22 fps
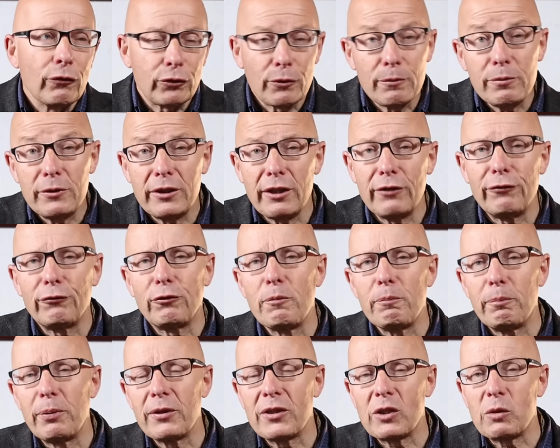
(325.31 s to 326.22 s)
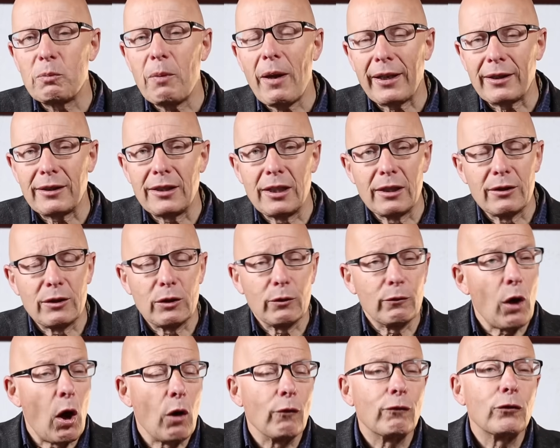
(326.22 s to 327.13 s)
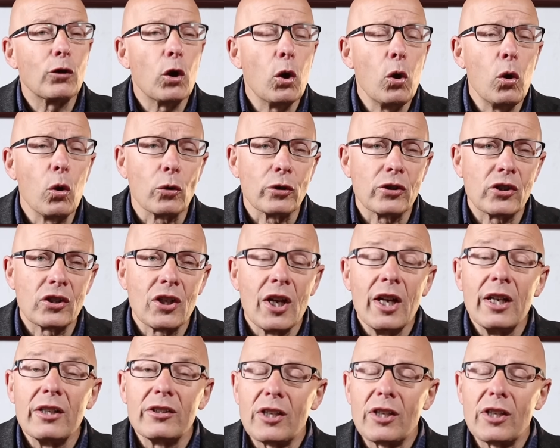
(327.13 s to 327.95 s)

from different perspectives, of, of, course,